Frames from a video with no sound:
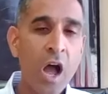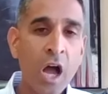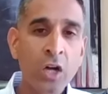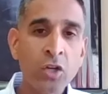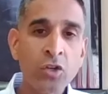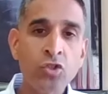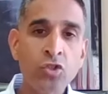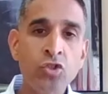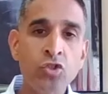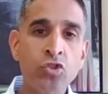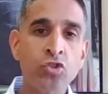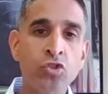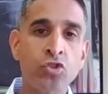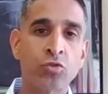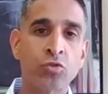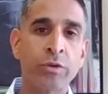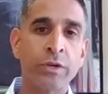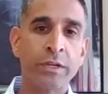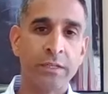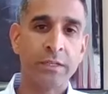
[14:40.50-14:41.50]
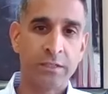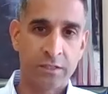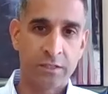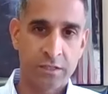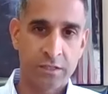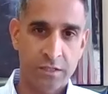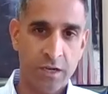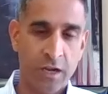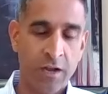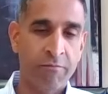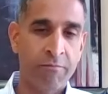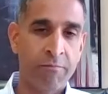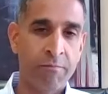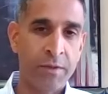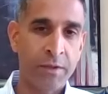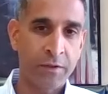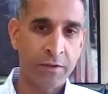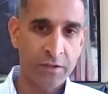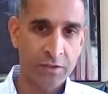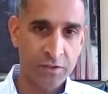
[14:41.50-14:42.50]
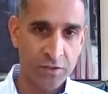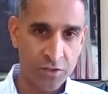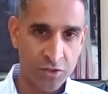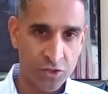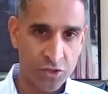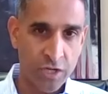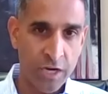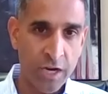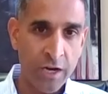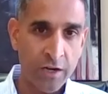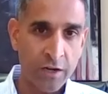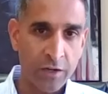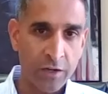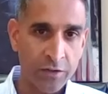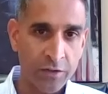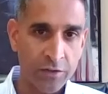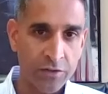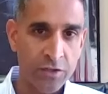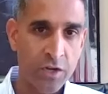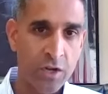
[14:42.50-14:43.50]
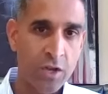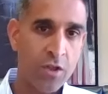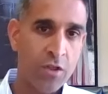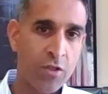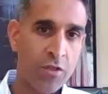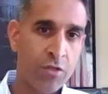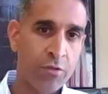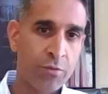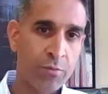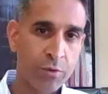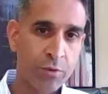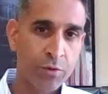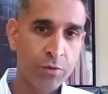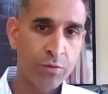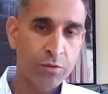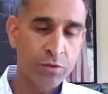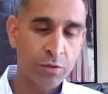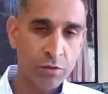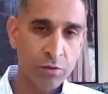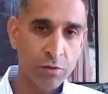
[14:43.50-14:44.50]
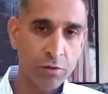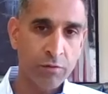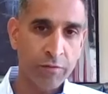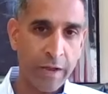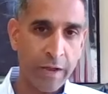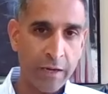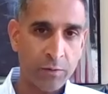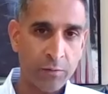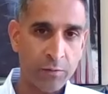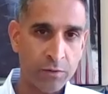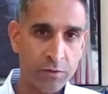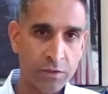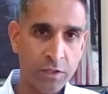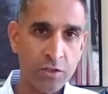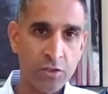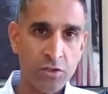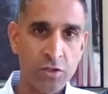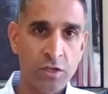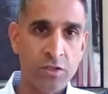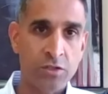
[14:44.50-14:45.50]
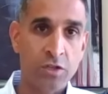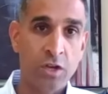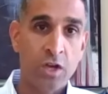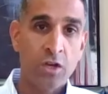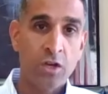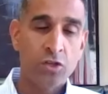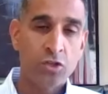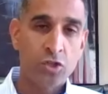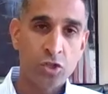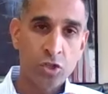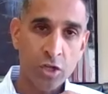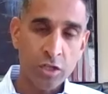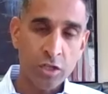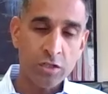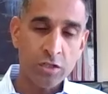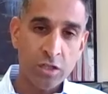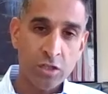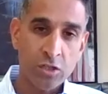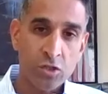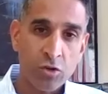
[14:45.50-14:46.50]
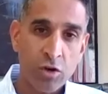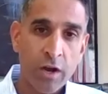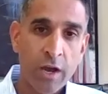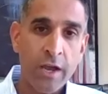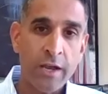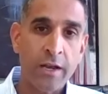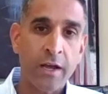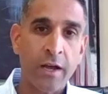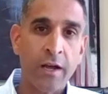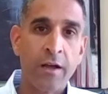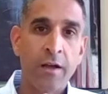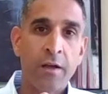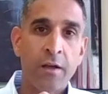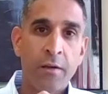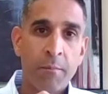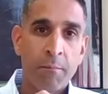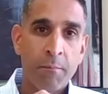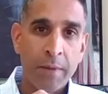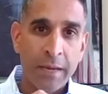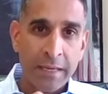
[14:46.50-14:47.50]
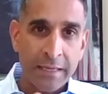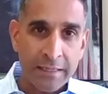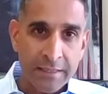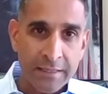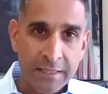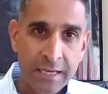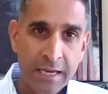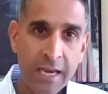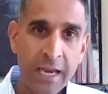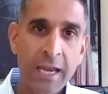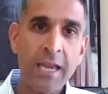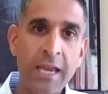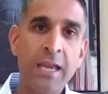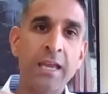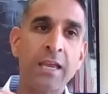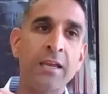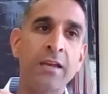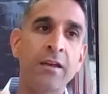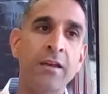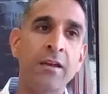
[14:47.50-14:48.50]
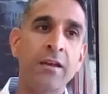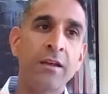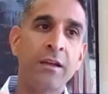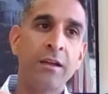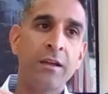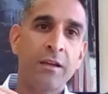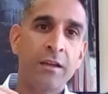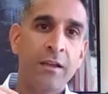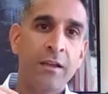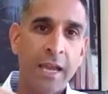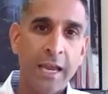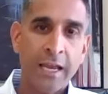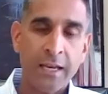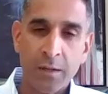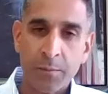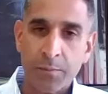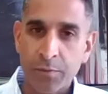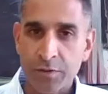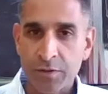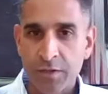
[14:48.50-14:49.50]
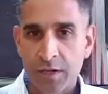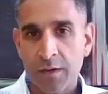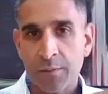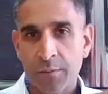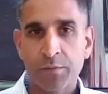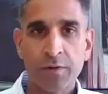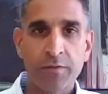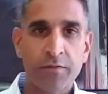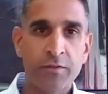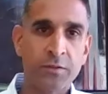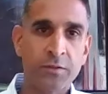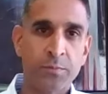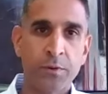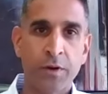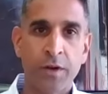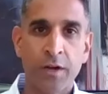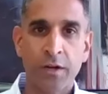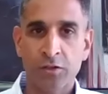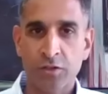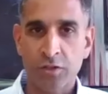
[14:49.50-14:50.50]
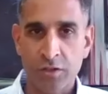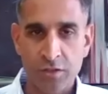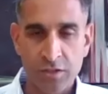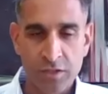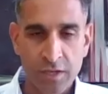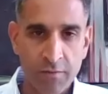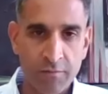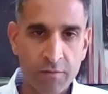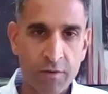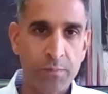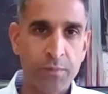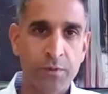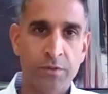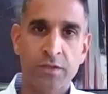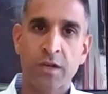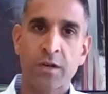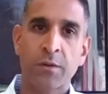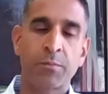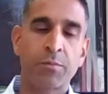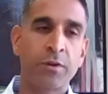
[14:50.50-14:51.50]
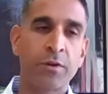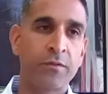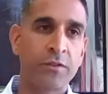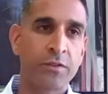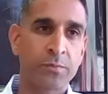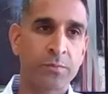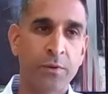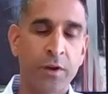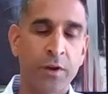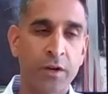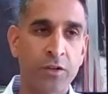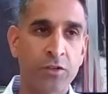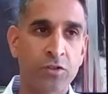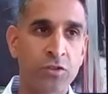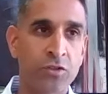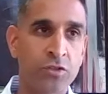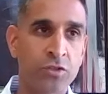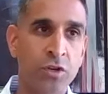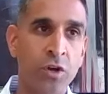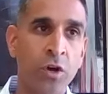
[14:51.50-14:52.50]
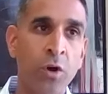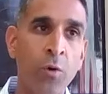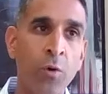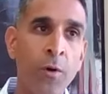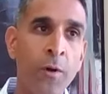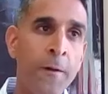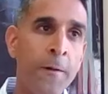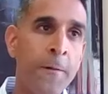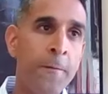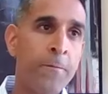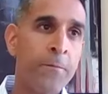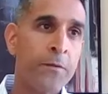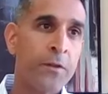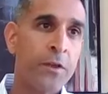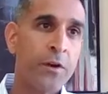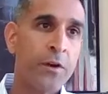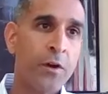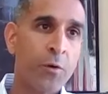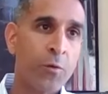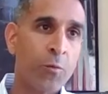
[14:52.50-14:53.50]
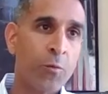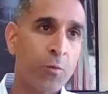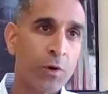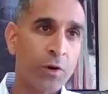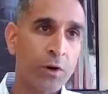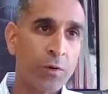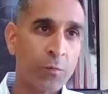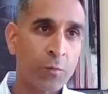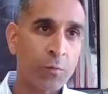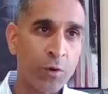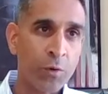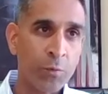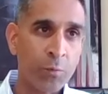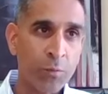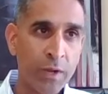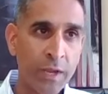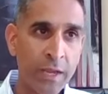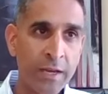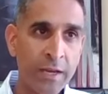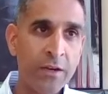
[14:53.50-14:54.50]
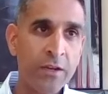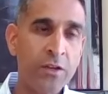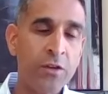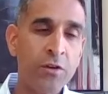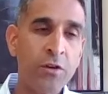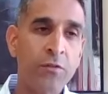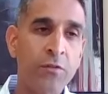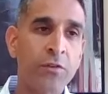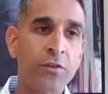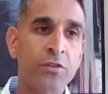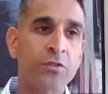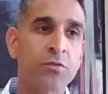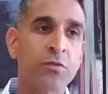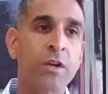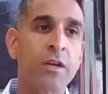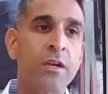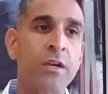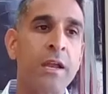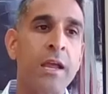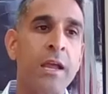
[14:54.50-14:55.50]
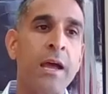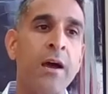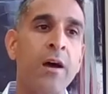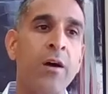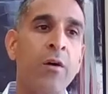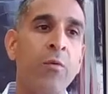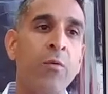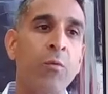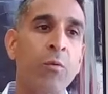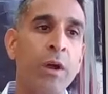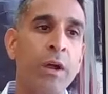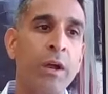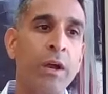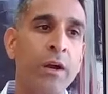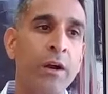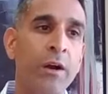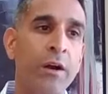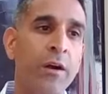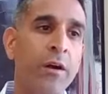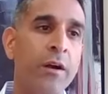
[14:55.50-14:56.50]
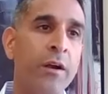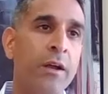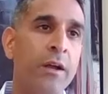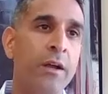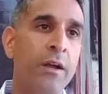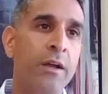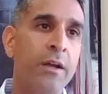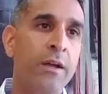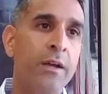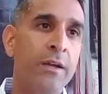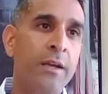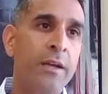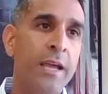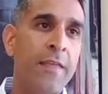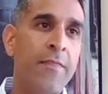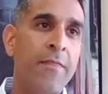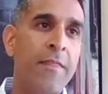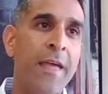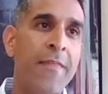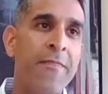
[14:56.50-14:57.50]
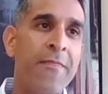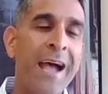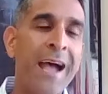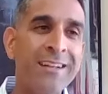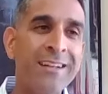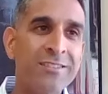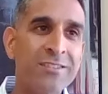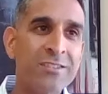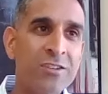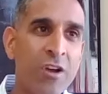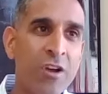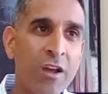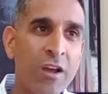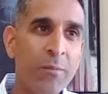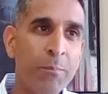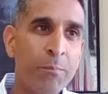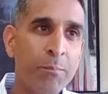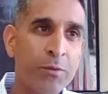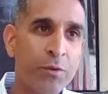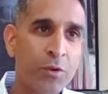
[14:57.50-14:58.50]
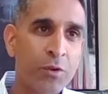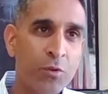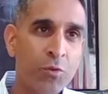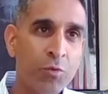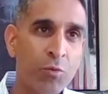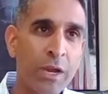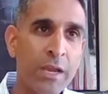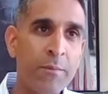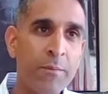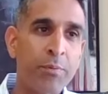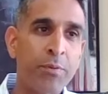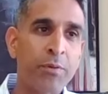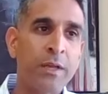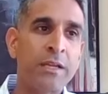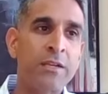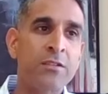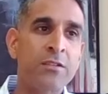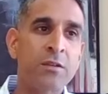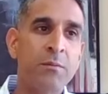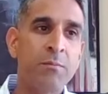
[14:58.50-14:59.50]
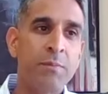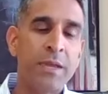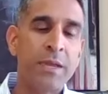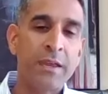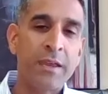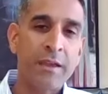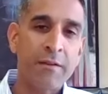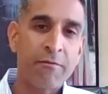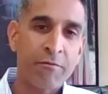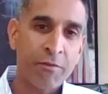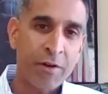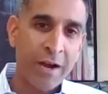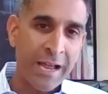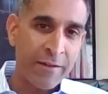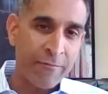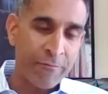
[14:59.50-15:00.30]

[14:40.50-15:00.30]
hundreds of millions of shares through dilutive acquisitions just to try to maintain 80% of previous production, 70% of previous production. So, you know, we're in a universe right now where, and that's not a great place to be for